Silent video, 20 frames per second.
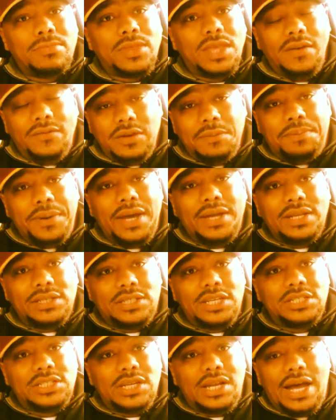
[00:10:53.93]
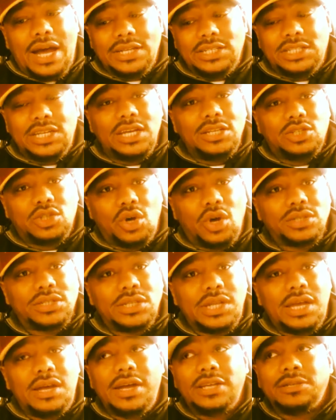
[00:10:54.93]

If you're paying attention to how Jay talks now